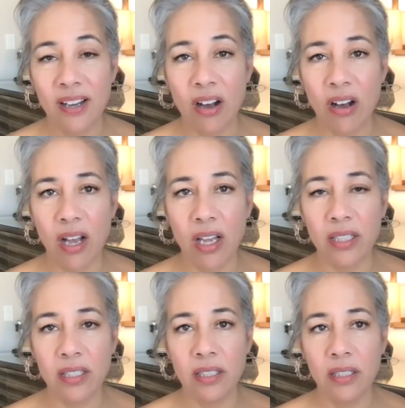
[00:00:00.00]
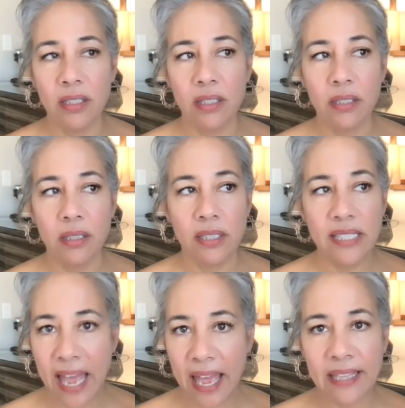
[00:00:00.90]
on
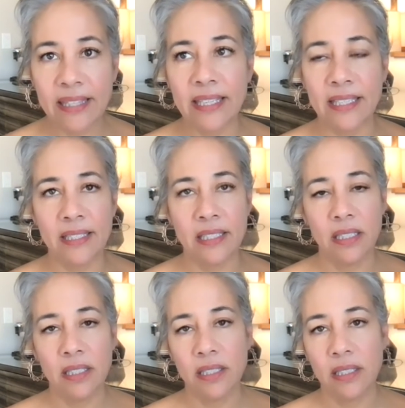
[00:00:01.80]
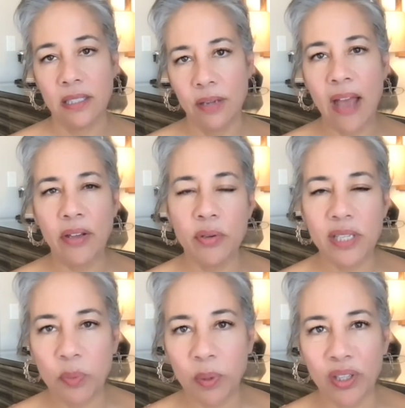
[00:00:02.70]
death and how you
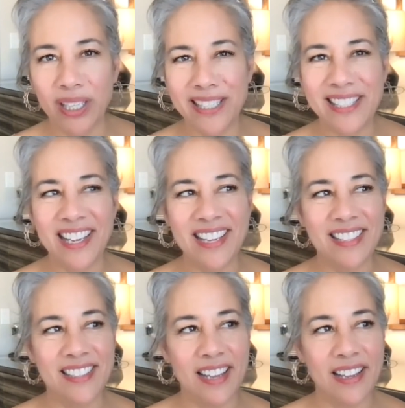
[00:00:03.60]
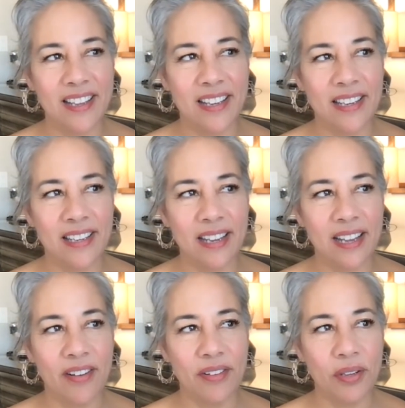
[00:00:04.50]
experience it and
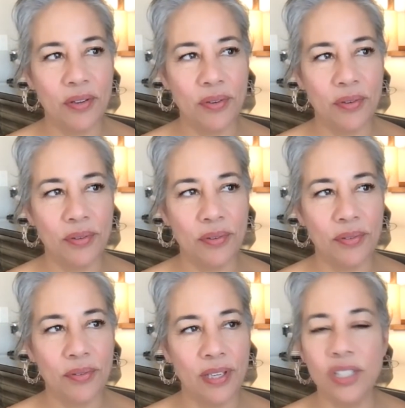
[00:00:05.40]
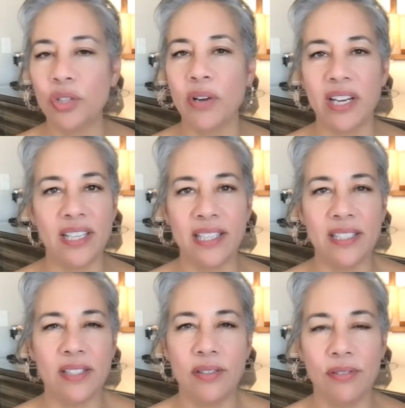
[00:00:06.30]
how you integrate it
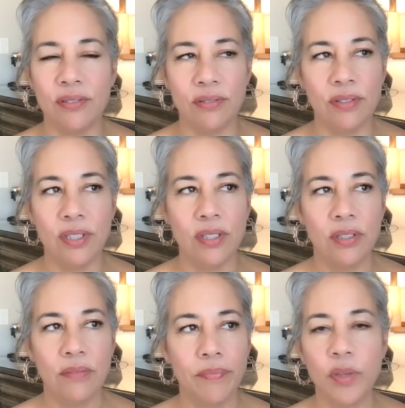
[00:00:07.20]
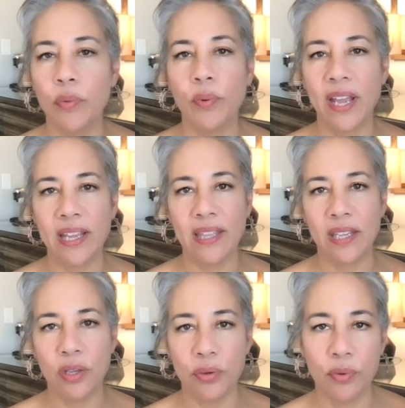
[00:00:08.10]
into the way that
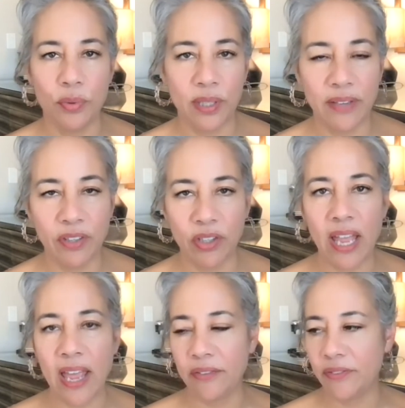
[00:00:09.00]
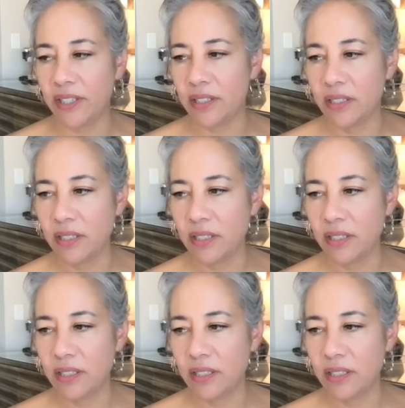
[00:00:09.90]
you live your life and